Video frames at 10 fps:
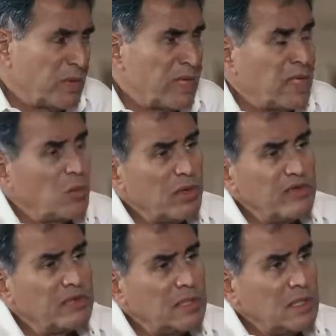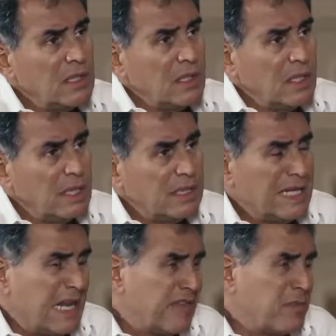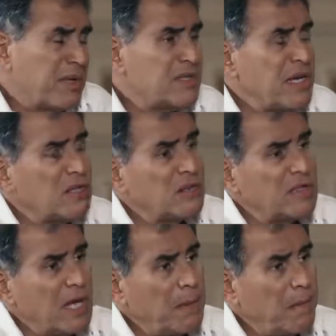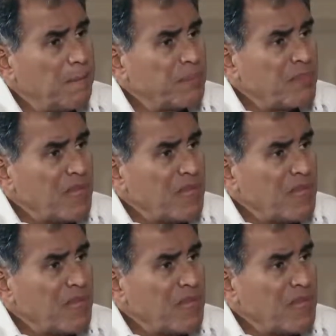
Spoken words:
begin with. 11% of them